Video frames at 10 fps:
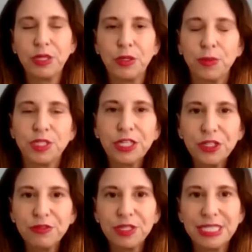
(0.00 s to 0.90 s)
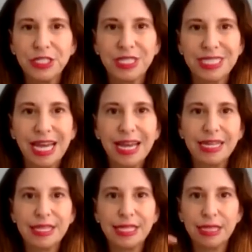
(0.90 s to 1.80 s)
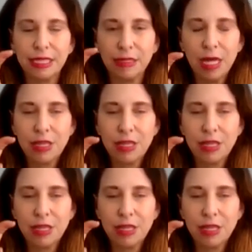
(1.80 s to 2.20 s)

particularly for interior design, I think the